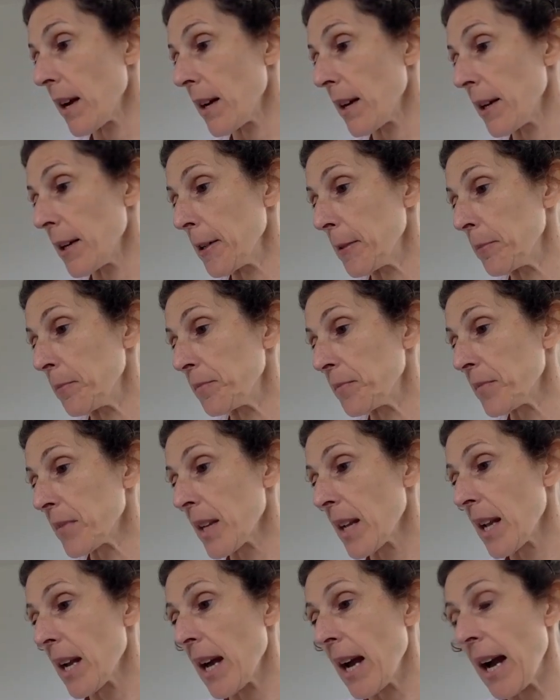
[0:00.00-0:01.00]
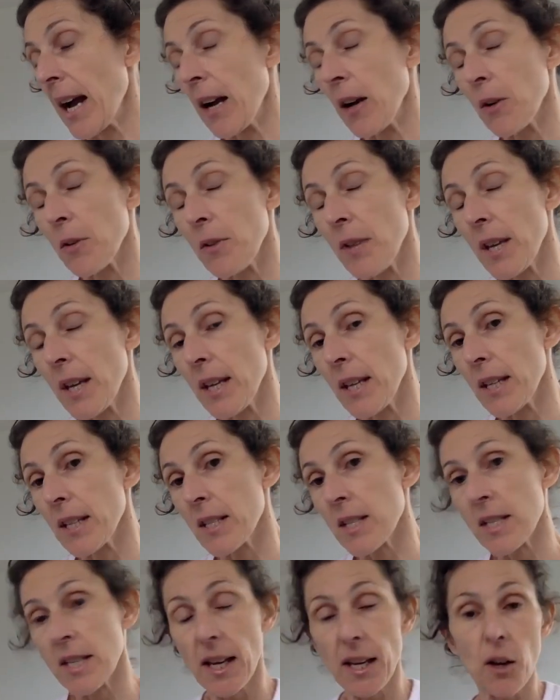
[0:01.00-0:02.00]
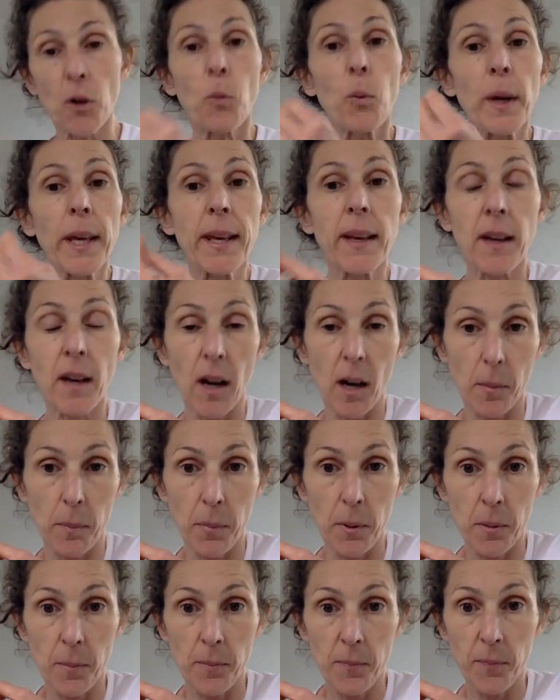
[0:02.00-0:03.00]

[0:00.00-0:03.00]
how they stay a week up